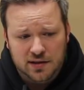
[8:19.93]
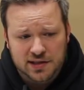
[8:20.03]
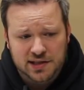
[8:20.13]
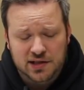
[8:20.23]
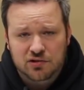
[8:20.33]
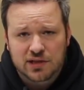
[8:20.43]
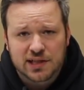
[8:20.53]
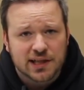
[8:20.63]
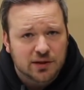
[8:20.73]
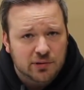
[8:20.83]
Century
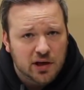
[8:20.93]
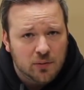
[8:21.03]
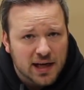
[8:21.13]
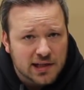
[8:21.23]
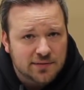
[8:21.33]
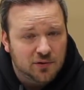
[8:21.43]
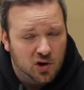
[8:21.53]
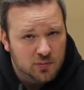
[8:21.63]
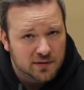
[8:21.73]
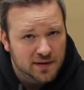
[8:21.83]
C308s for
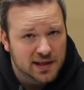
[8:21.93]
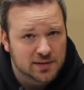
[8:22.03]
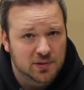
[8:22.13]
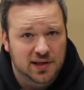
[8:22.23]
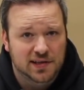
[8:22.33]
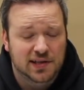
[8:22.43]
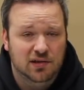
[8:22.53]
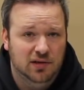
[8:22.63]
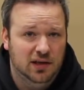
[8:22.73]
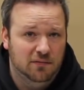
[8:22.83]
home defense because that's
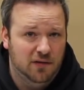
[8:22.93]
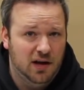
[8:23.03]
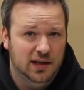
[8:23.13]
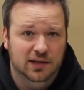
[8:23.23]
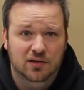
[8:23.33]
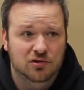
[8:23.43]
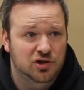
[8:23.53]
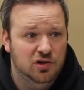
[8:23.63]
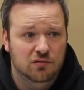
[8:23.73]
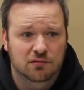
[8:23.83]
all they could find, and those
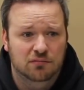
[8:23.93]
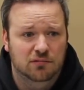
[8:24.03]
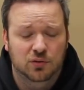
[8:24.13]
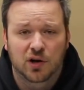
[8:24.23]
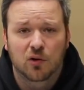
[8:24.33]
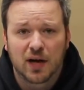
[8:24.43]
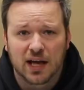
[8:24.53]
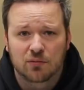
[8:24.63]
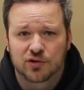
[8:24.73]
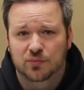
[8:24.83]
shoot
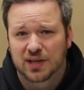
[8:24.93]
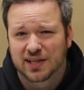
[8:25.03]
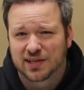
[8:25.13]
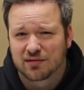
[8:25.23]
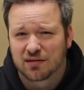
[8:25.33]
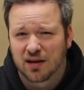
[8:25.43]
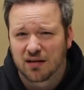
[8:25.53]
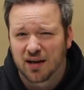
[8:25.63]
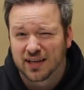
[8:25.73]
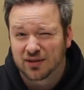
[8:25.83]
308, which would be considered
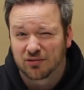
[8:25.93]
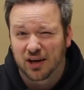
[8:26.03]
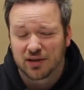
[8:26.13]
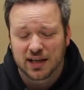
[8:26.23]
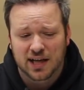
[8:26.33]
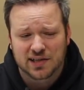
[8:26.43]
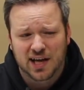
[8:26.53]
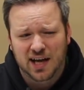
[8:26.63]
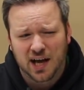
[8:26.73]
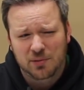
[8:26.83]
a hunting round, I guess.
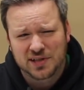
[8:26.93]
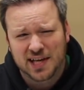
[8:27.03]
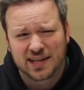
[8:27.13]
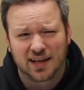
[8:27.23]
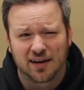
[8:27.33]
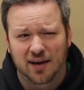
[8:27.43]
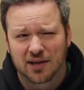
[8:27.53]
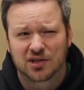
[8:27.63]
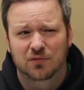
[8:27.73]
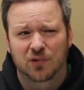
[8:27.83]
I would say in the
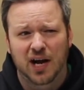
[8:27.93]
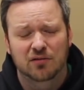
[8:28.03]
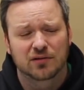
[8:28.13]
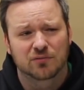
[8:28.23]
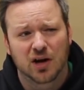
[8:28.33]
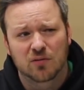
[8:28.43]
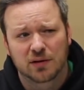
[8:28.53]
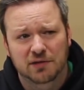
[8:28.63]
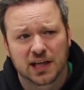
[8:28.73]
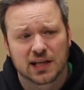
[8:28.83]
hunting round realm
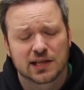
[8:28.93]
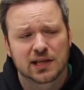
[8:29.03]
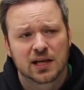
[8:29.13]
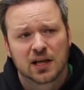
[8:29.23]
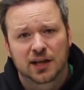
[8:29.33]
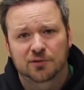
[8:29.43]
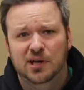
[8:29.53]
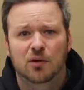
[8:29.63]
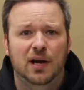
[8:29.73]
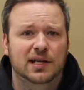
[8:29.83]
of things,
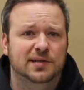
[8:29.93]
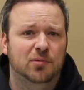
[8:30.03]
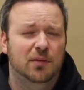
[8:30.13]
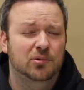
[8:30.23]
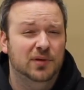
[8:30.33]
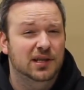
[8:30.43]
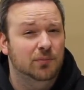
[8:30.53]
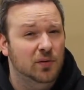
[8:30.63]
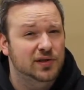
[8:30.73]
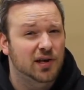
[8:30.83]
308 is probably the
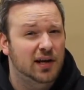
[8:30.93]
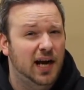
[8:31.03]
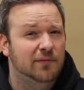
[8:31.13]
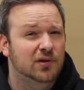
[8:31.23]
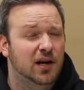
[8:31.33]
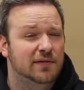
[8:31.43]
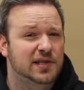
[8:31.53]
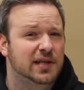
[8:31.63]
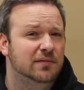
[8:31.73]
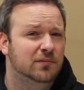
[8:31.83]
most sought after. I've
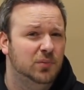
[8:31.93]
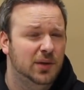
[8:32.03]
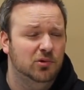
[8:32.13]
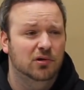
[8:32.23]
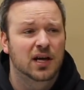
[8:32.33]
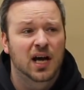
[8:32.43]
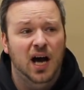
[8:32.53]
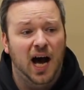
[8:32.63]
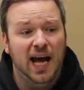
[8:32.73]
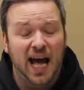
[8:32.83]
seen people.
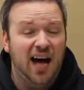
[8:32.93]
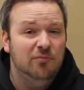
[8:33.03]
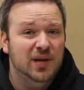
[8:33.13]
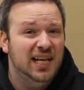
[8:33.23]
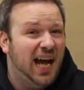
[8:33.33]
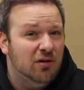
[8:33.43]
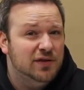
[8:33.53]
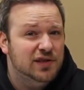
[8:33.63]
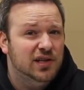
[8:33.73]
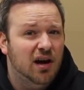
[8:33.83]
I have been out
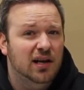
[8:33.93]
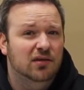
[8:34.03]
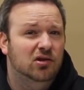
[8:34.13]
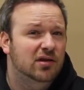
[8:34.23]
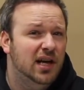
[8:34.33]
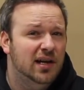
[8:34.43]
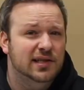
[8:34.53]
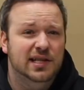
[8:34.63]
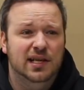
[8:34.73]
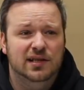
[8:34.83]
of stock at
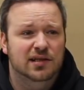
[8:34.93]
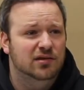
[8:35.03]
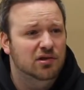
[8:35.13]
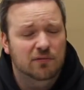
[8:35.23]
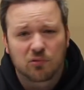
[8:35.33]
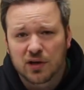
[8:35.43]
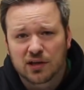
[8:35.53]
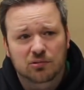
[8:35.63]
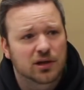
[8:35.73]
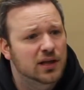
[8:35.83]
30-06 and
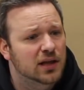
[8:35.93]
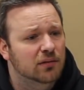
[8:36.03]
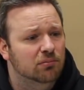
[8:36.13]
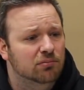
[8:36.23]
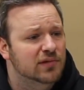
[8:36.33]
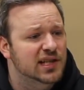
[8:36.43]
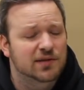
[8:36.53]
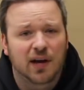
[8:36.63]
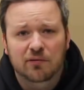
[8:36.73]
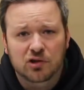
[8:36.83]
243 and
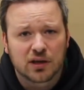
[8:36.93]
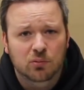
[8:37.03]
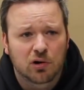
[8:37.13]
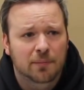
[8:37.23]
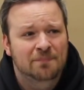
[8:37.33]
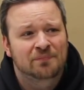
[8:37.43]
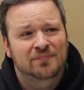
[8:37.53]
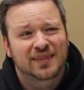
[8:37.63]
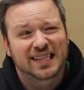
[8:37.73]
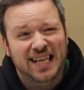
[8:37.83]
6.5 Creedmoor.
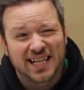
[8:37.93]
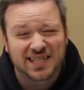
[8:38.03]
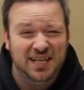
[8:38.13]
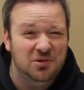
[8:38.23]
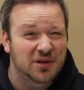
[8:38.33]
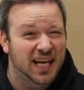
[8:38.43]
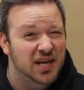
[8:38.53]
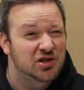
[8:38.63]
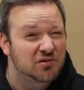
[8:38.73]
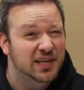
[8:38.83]
Yes, I do
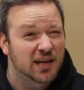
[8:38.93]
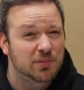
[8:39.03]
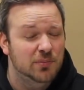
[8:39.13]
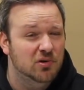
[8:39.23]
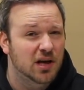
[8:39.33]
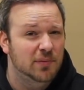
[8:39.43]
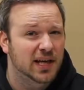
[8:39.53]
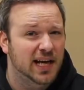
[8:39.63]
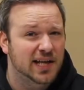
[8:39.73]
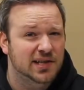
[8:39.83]
occasionally get people
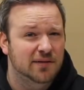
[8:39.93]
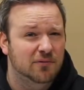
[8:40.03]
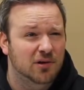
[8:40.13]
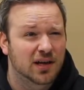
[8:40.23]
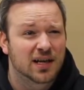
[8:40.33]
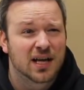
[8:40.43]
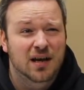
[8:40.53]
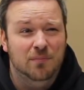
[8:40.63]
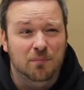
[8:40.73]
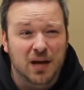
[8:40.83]
coming in asking for it,
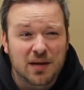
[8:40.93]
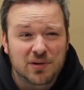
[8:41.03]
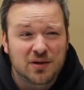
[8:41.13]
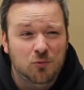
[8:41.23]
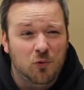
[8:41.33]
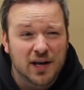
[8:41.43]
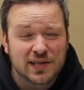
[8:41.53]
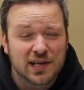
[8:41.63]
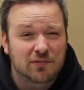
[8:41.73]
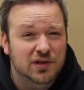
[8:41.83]
maybe
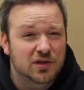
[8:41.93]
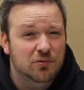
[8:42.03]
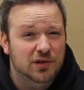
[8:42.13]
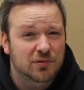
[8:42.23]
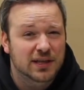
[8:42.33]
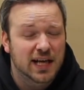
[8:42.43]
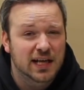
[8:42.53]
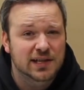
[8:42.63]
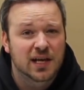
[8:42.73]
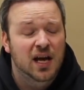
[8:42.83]
once every 2 or 3
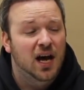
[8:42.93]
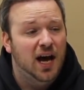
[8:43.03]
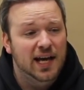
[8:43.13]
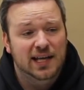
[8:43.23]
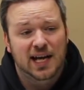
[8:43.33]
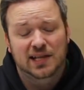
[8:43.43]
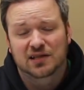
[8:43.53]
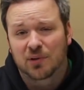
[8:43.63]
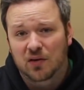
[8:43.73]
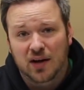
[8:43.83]
days. I get
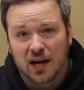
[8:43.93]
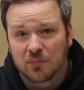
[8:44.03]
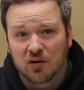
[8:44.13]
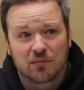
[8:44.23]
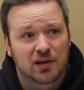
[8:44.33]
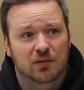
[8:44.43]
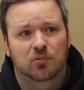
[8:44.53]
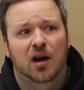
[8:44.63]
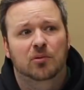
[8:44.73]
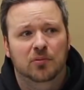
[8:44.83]
asked about
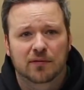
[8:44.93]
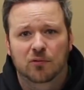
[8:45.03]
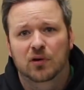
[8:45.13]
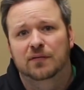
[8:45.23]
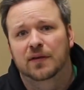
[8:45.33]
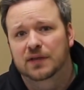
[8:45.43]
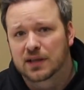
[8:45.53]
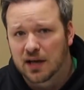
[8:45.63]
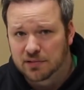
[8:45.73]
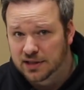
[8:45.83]
9mm probably 40, 50
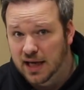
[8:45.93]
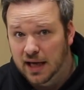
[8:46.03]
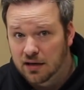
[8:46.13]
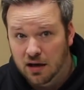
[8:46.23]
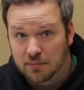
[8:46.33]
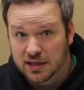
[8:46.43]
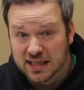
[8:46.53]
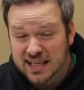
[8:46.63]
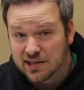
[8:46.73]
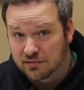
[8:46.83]
times a day. I mean,
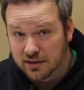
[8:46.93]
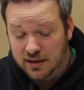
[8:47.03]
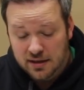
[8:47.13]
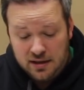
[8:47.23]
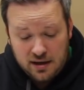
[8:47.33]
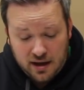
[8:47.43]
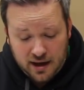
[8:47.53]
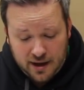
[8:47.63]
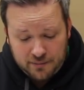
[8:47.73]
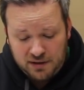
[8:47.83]
easily.
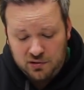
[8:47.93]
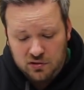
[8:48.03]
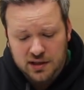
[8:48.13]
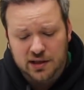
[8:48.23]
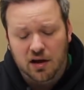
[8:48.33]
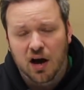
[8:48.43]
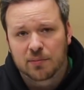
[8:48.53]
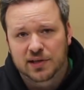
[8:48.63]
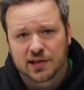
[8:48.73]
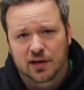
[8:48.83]
If you look in the
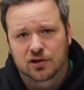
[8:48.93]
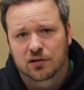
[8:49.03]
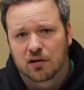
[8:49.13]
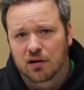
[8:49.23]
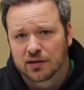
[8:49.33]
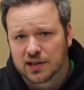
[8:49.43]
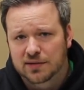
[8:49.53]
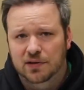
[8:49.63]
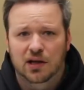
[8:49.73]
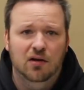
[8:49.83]
comment section on
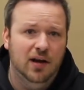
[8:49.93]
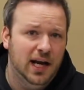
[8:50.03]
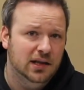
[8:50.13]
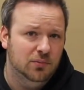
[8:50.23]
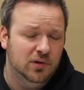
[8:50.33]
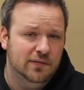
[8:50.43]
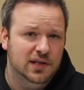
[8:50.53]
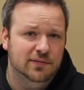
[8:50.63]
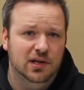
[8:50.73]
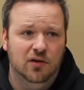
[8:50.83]
this video and the
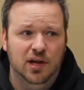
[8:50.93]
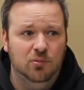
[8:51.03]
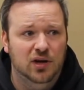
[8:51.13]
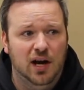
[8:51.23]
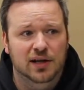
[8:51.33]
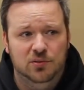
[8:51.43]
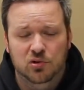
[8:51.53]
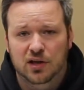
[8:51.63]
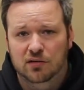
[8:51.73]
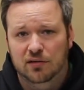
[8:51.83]
previous video they put out, it's
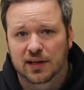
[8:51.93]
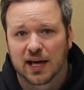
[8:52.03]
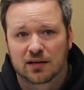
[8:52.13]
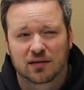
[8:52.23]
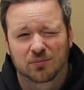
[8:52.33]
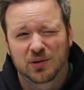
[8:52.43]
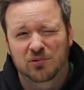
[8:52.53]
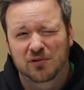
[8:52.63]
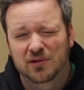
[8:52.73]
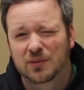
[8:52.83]
pretty clear that,
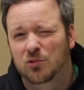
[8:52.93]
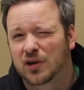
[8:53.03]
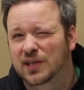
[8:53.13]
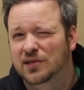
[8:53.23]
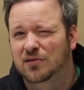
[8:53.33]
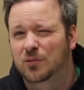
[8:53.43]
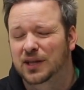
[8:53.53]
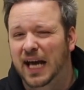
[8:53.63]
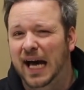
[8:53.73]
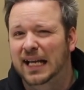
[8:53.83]
people are really more concerned
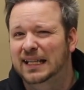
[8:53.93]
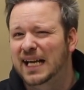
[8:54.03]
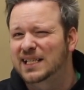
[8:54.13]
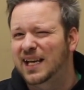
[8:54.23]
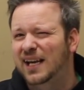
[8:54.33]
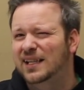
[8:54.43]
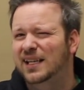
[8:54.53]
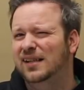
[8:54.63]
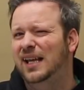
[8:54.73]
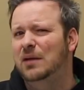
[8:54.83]
with that. And that's kind of
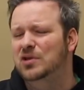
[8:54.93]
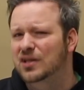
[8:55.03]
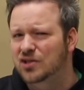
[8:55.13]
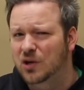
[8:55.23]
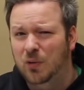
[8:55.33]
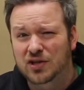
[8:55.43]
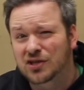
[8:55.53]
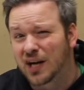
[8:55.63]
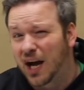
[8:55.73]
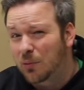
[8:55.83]
the ammunition
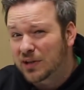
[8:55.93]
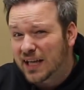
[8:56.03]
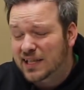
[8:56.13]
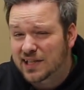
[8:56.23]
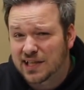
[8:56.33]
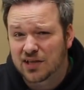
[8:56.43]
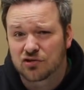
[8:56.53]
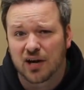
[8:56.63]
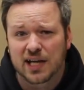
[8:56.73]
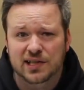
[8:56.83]
question I would like to see
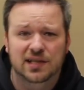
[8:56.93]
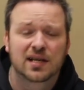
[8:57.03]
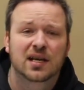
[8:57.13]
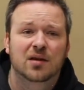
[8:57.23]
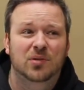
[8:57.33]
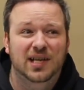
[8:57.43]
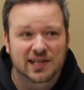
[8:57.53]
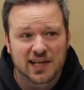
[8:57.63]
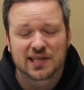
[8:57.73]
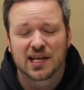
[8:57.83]
addressed,
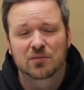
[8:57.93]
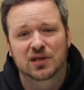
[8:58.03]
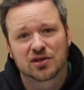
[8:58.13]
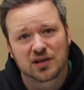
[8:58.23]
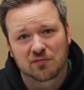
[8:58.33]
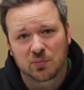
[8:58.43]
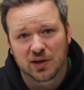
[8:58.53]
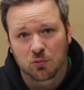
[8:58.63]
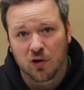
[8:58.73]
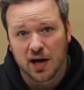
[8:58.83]
because that's the ammunition
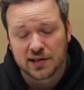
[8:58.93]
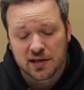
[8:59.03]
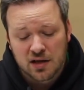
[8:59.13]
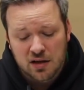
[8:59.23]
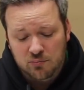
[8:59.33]
everybody wants.